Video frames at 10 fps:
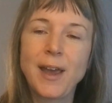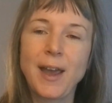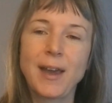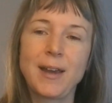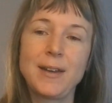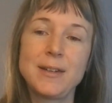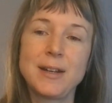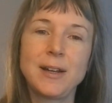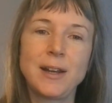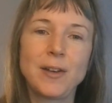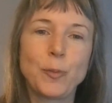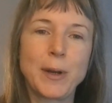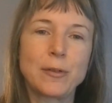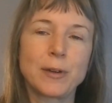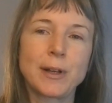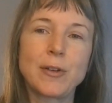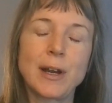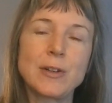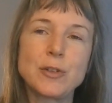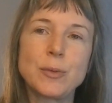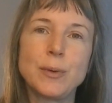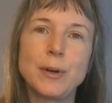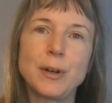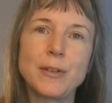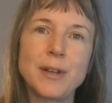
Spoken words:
and it has been a really great tool